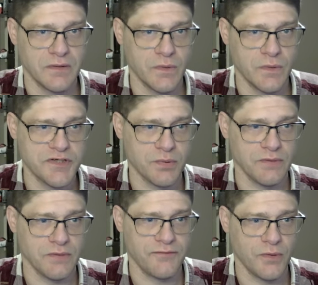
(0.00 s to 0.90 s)
which will
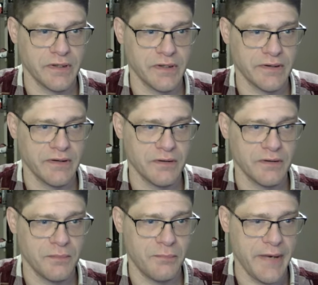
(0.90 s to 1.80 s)
fork
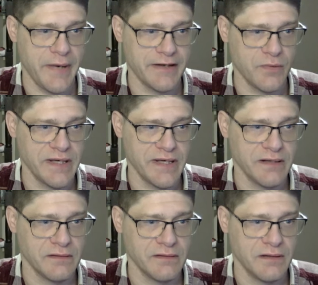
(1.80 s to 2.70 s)
my
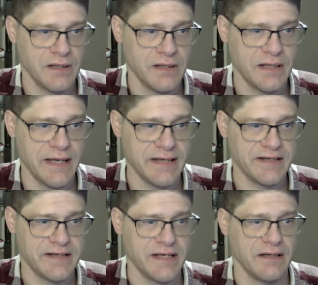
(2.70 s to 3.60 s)
queen and
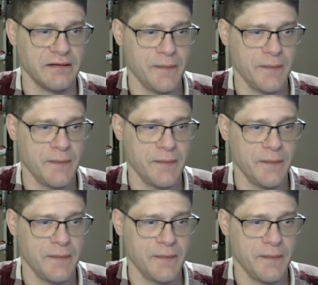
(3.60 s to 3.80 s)
king.